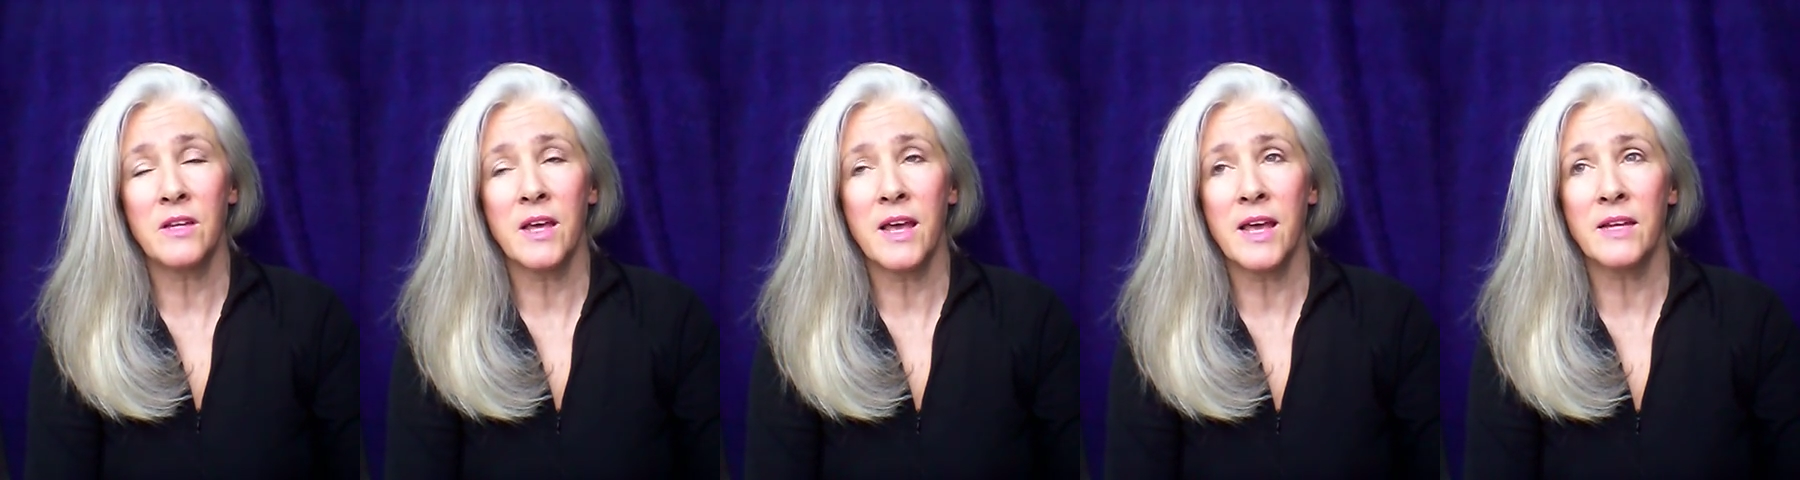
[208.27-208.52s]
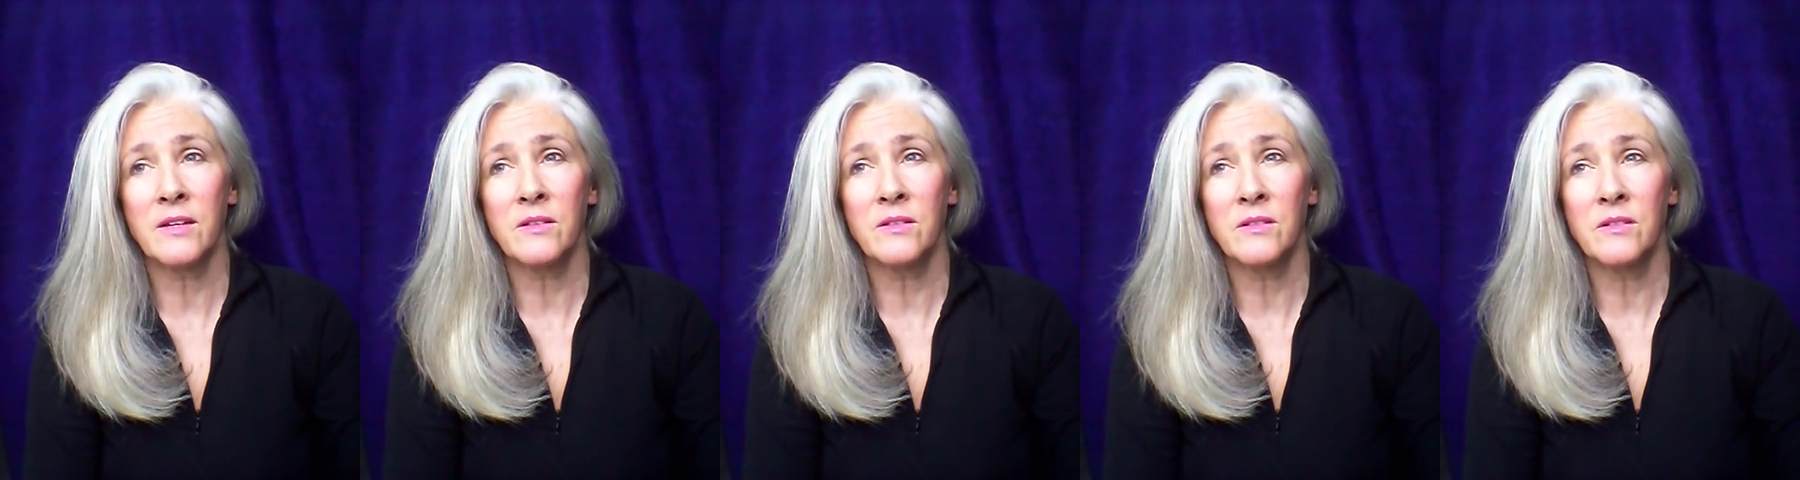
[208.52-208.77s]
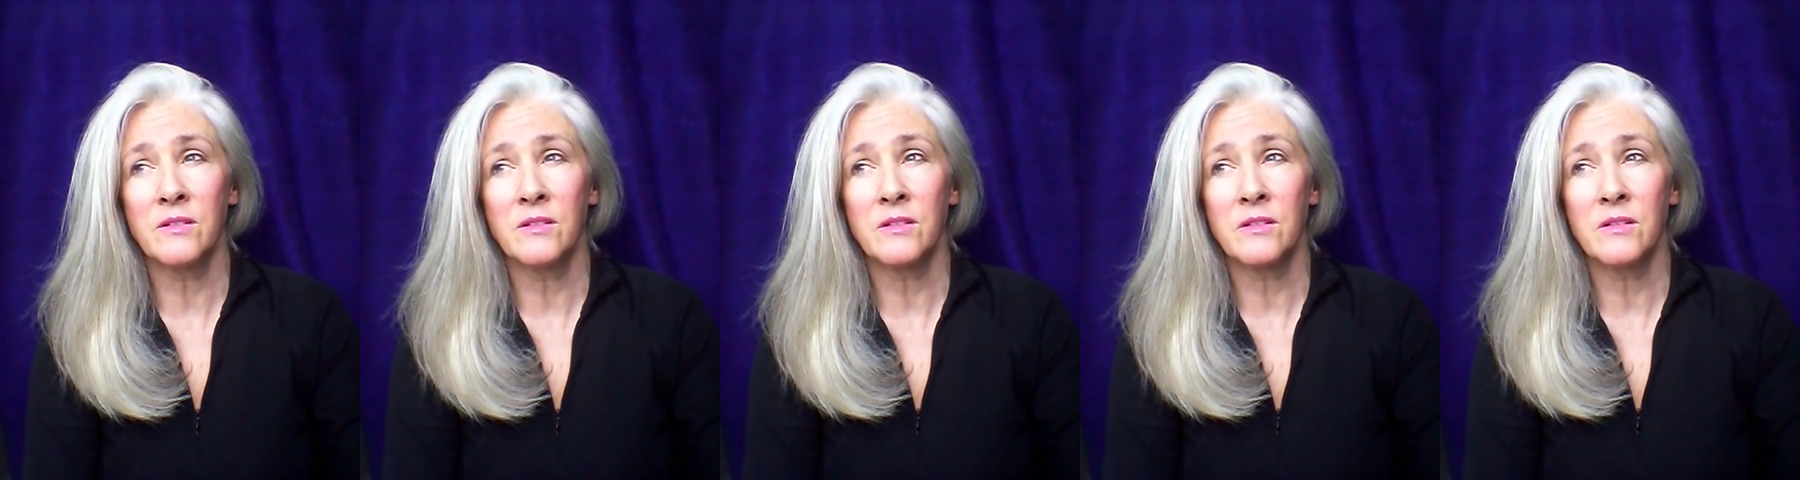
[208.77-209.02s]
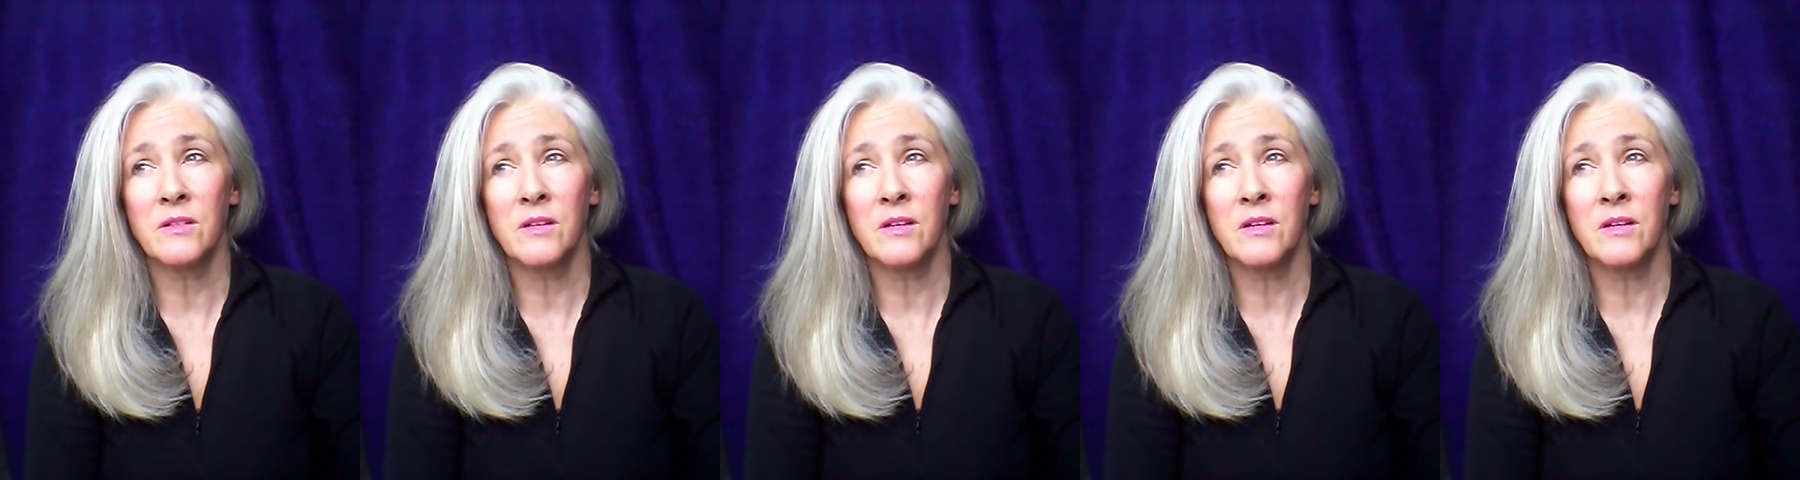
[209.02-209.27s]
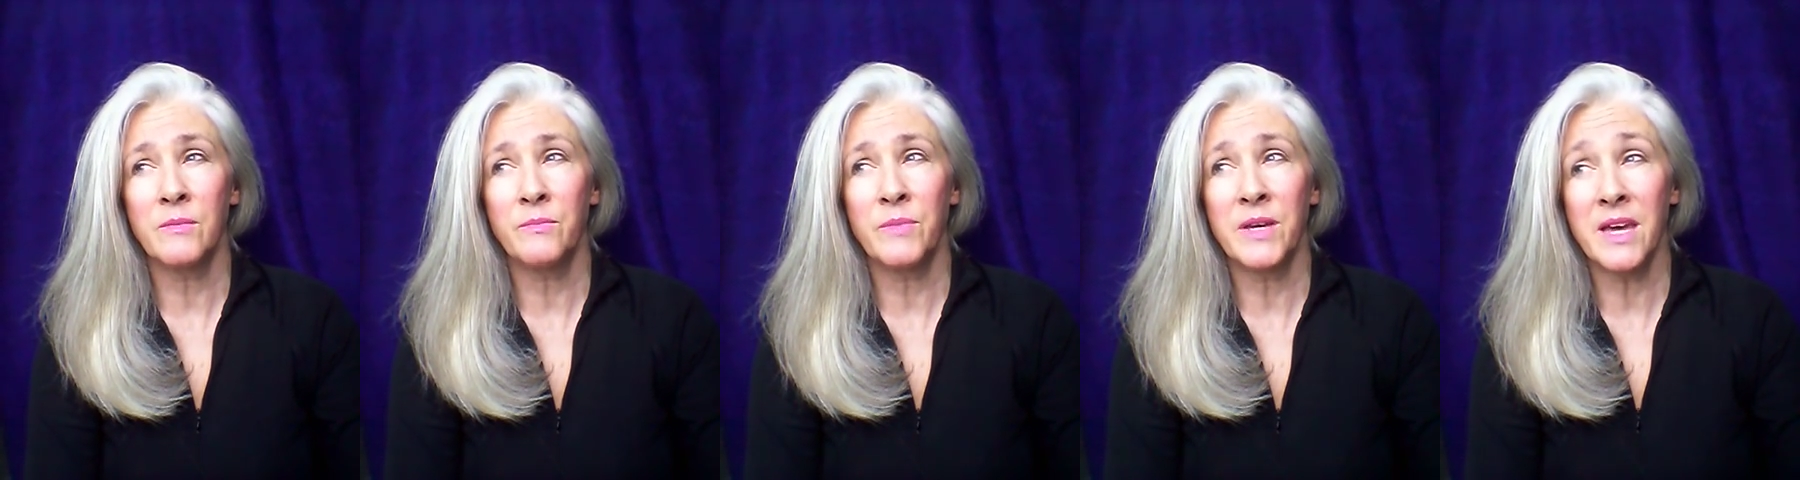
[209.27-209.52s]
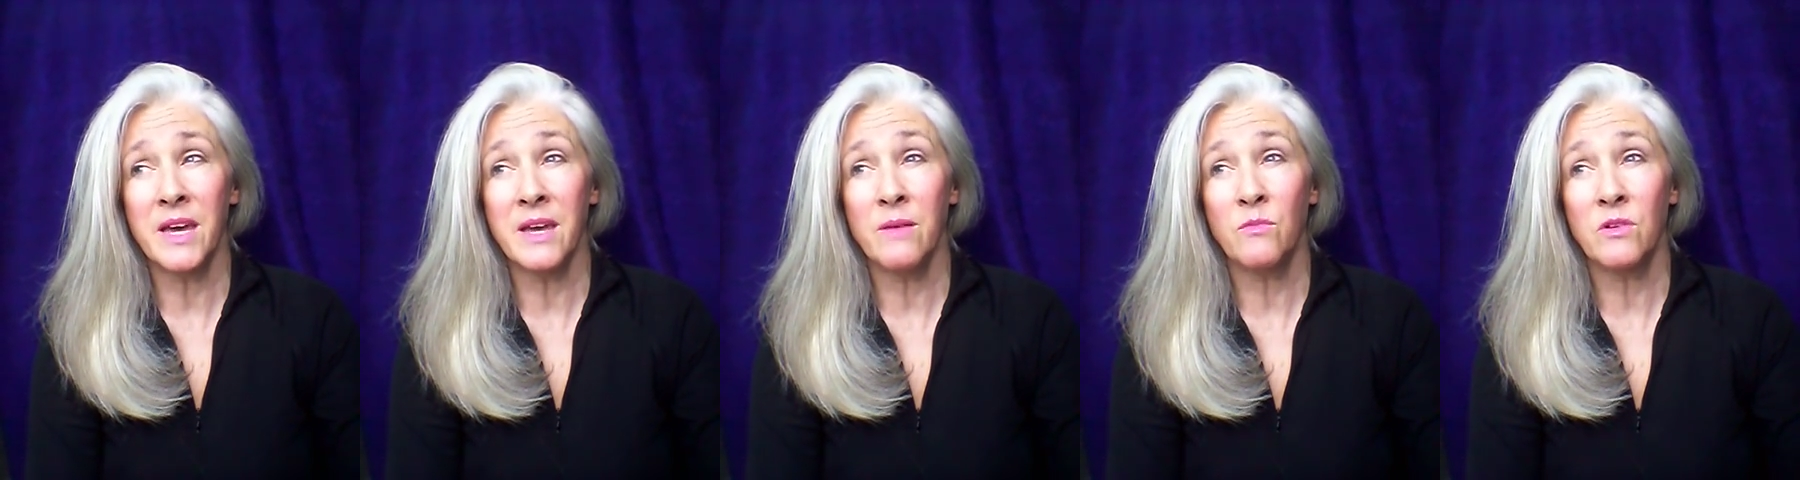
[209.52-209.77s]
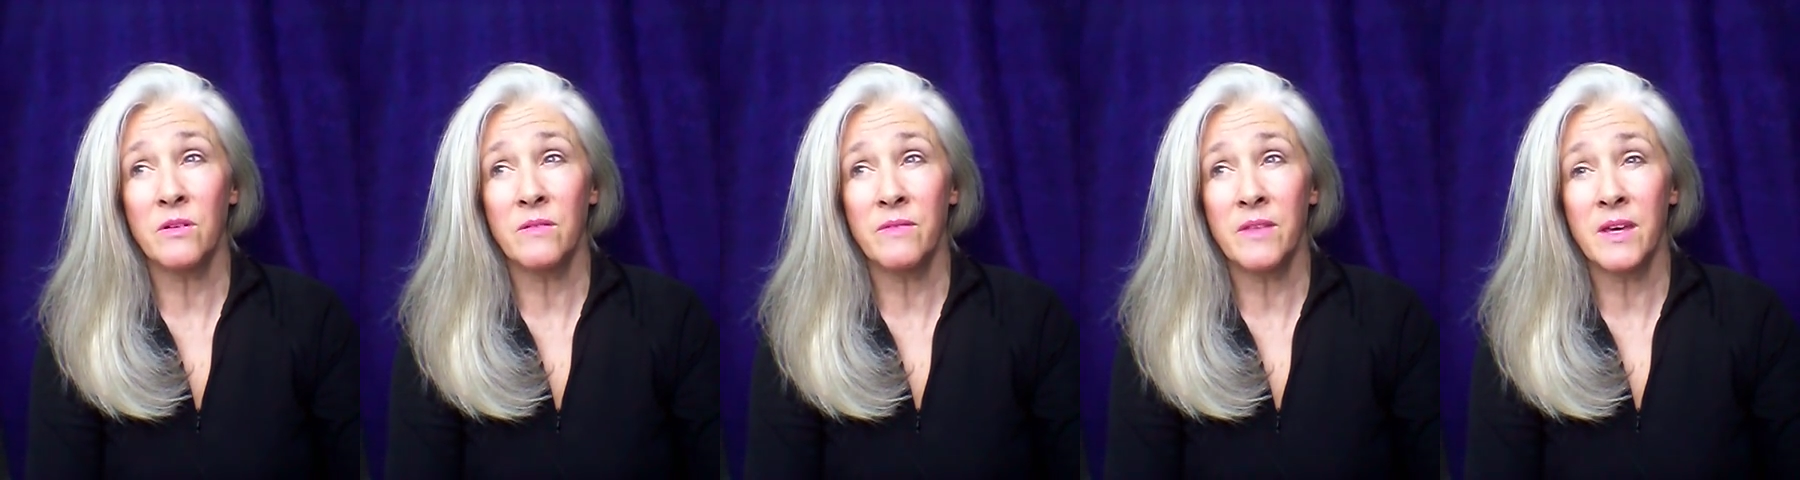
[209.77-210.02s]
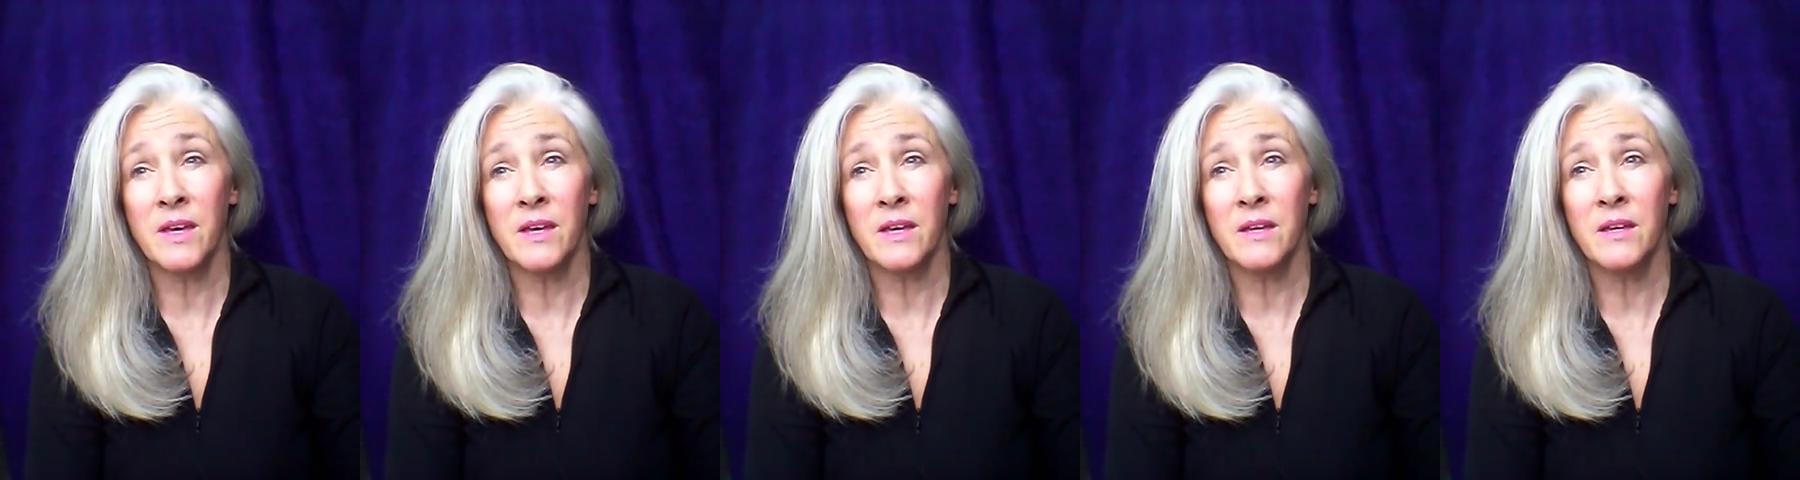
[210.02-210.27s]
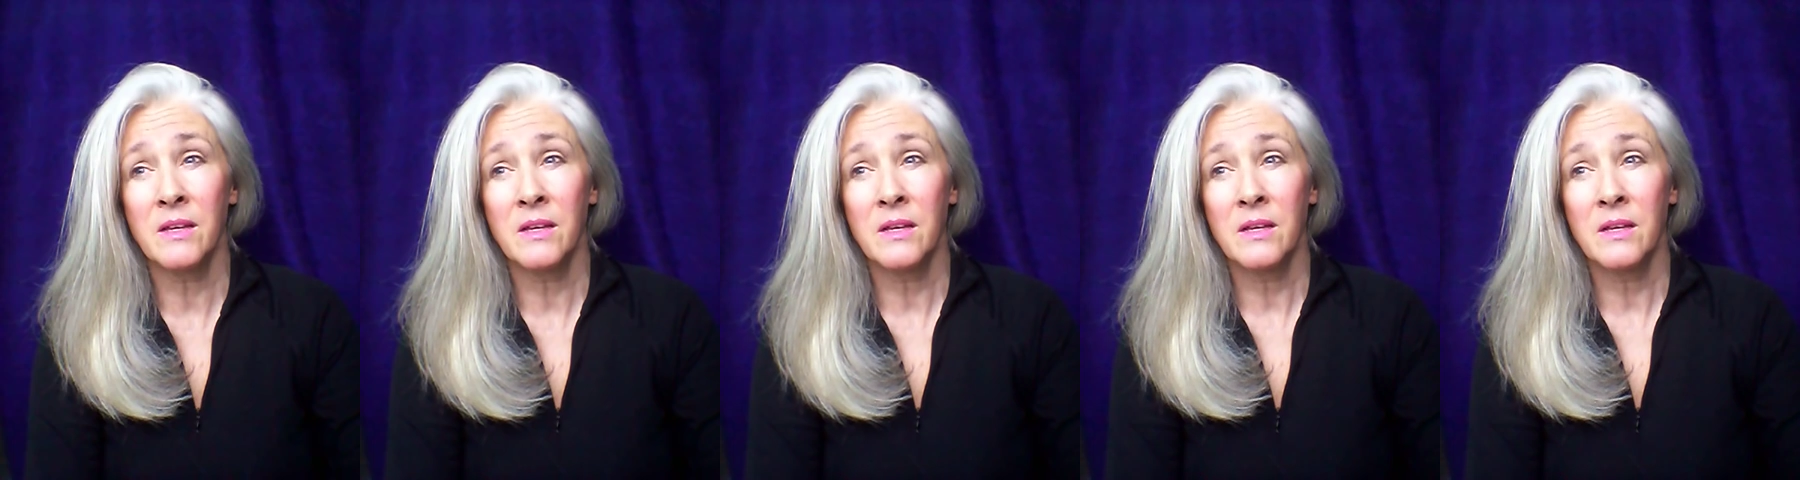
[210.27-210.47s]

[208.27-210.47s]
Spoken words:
And I became one of their,